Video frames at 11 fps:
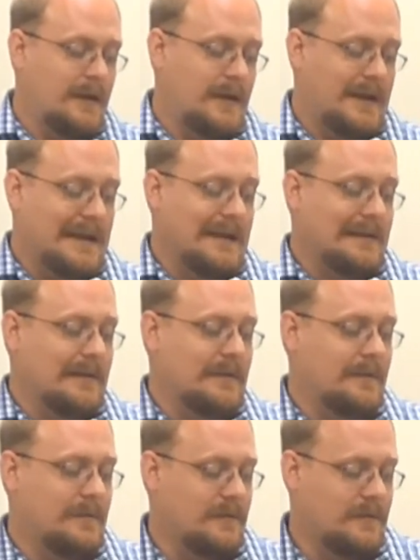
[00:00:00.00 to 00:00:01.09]
And
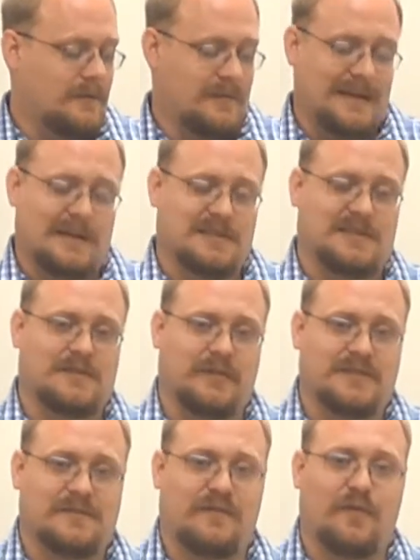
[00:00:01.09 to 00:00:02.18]
that gets us to
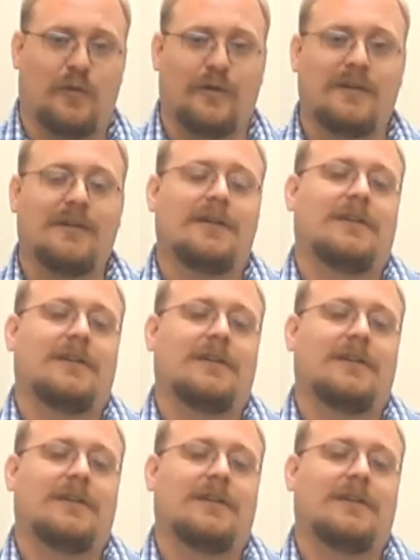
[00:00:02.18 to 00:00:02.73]
lesson 4.